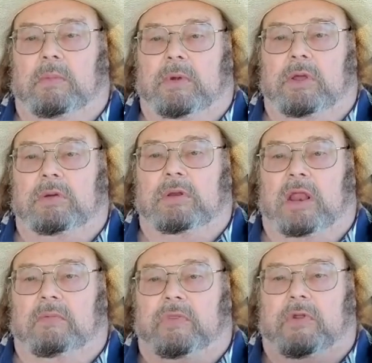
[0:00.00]
booze
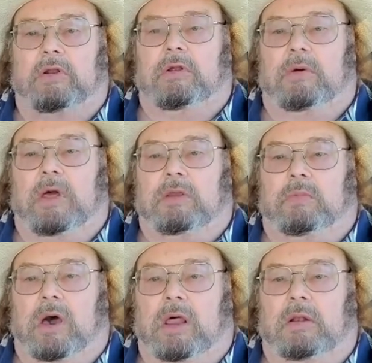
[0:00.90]
out of a 32-ounce
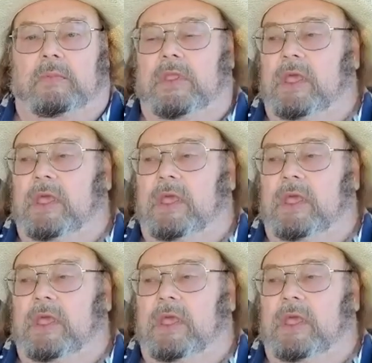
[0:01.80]
bottle.